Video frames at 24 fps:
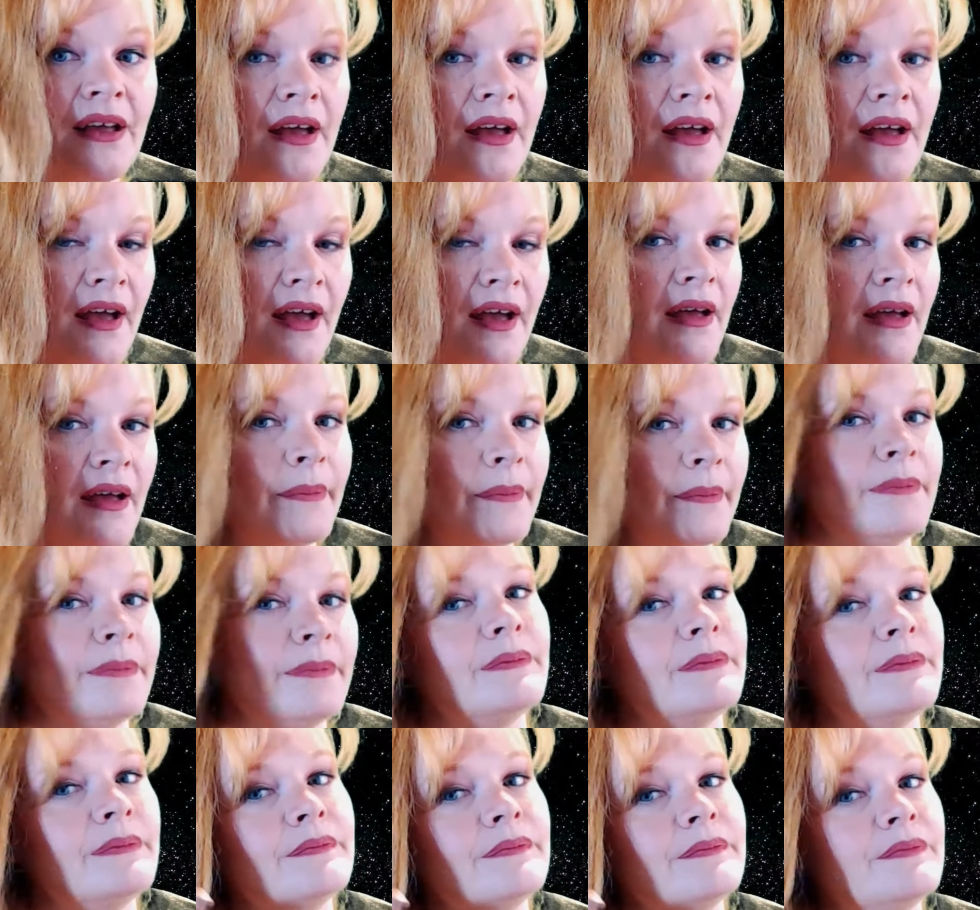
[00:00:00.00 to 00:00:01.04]
I
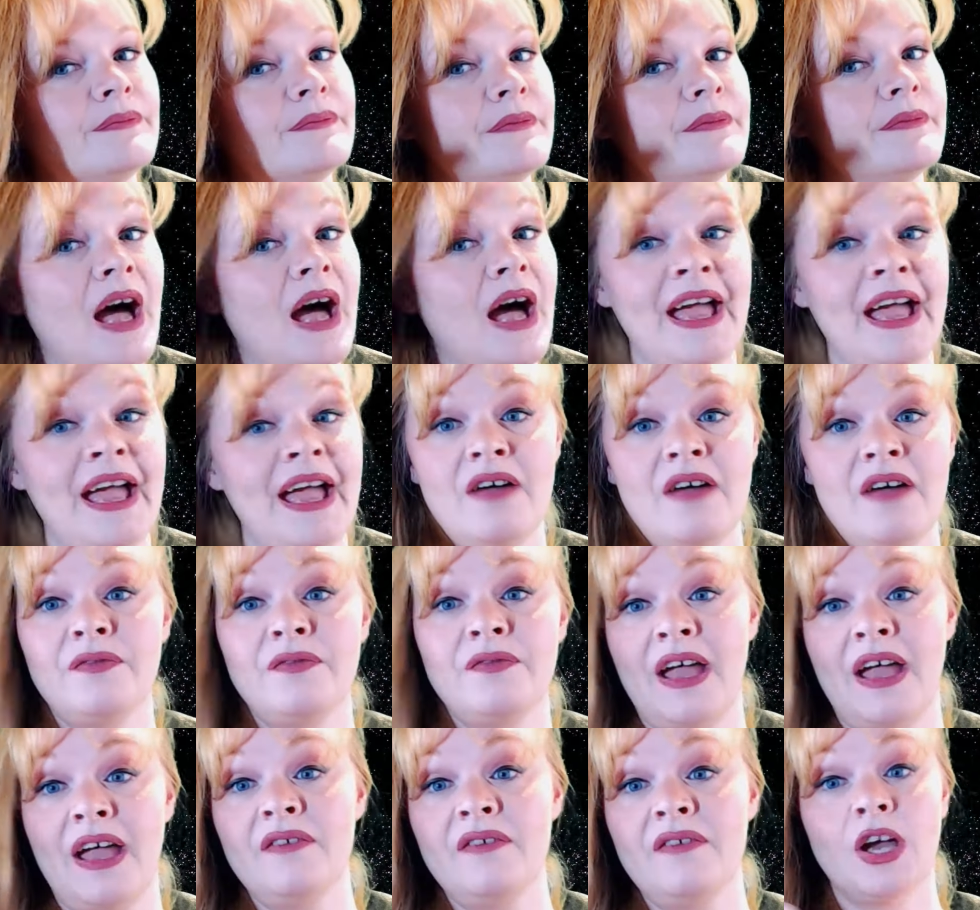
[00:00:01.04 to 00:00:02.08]

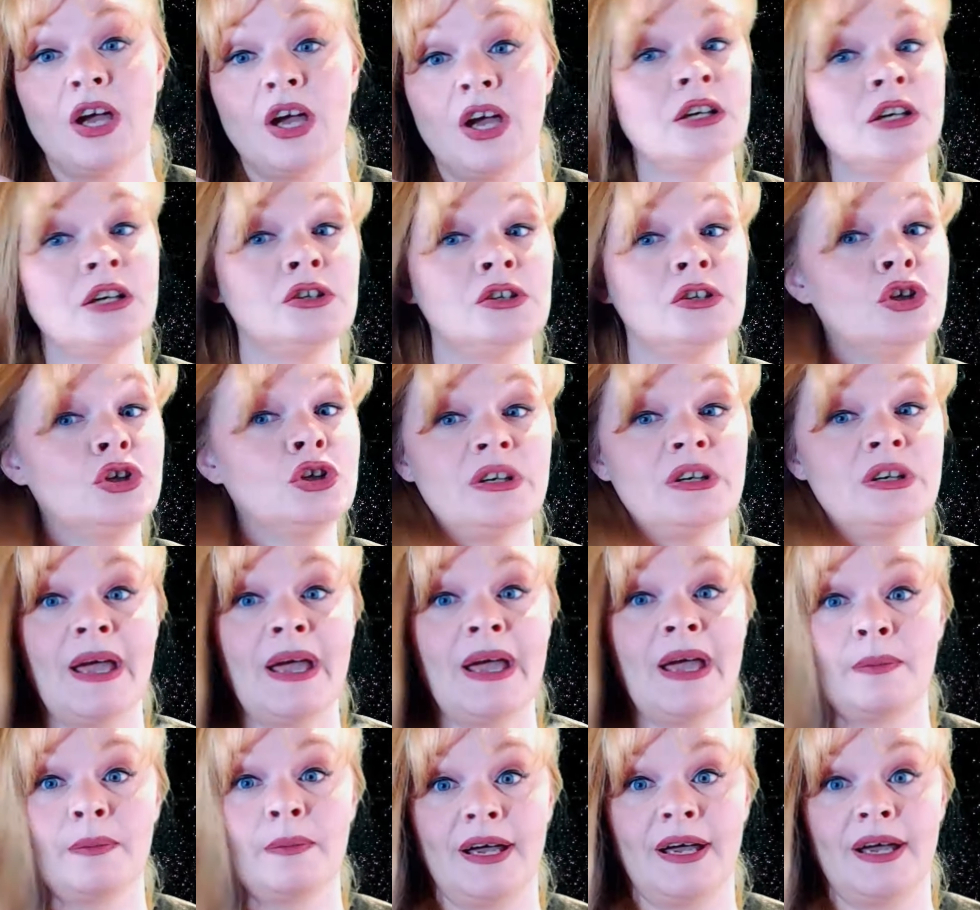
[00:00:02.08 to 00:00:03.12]
have a good amount
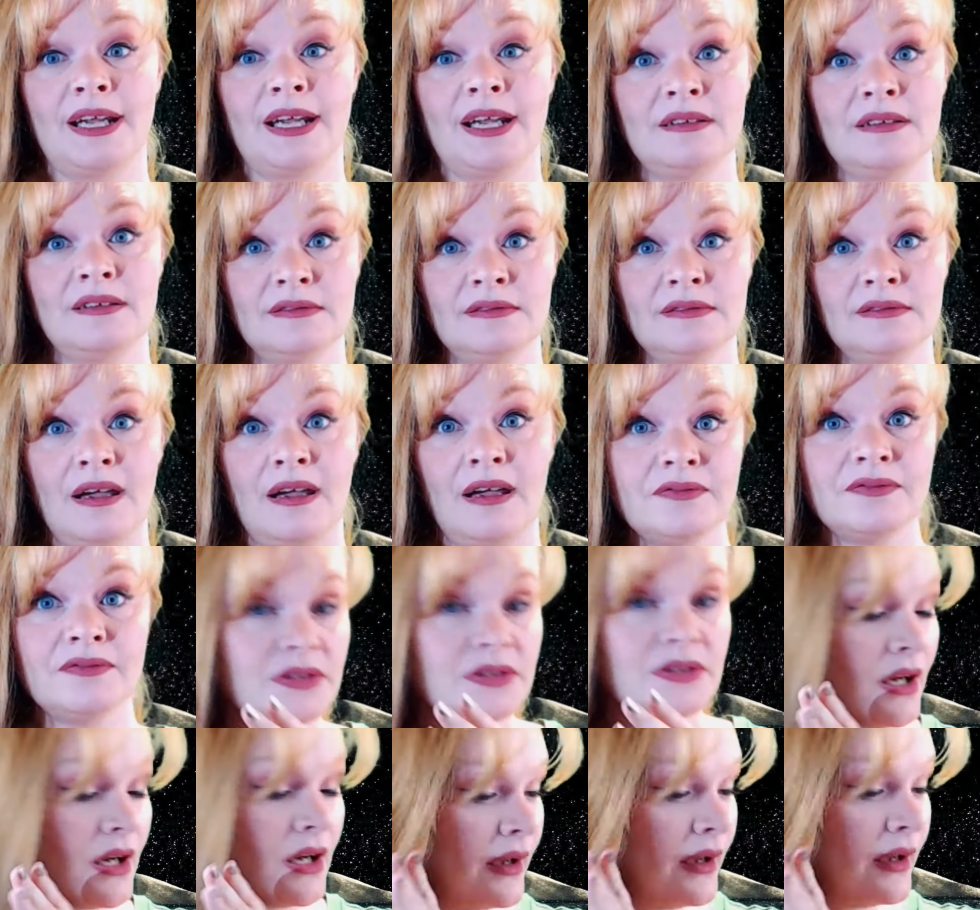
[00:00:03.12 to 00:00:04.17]
of body left.
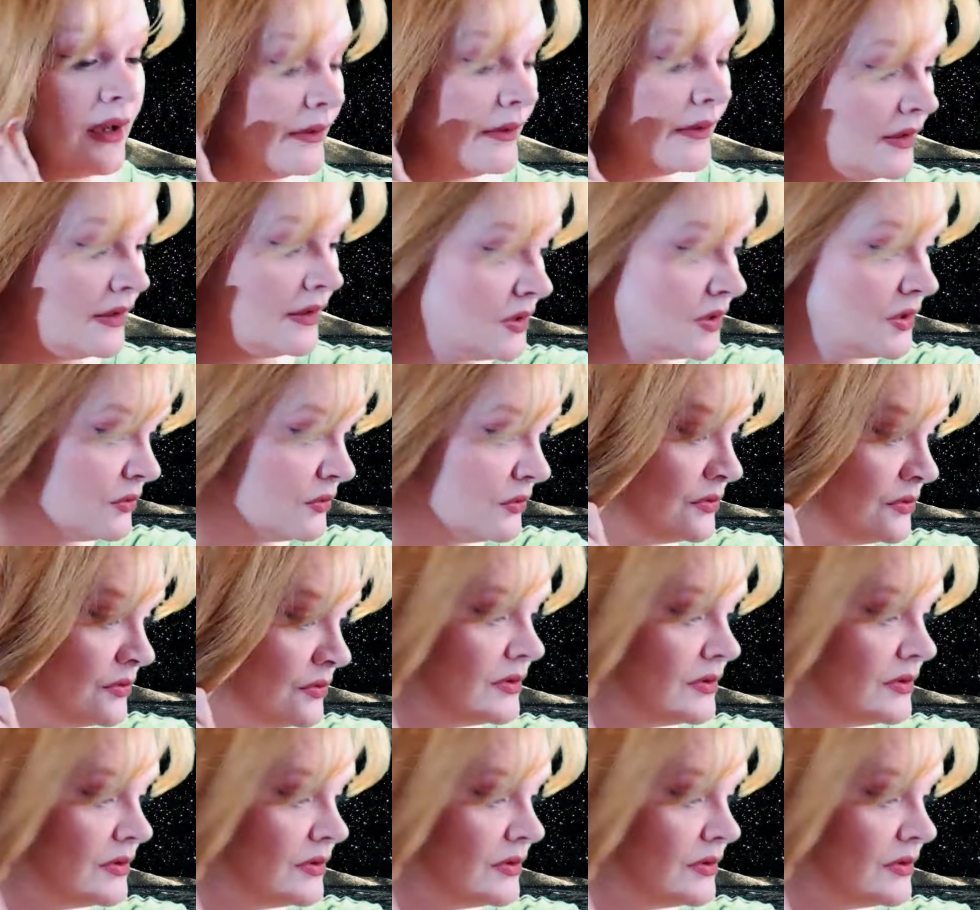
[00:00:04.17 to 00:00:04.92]
I do.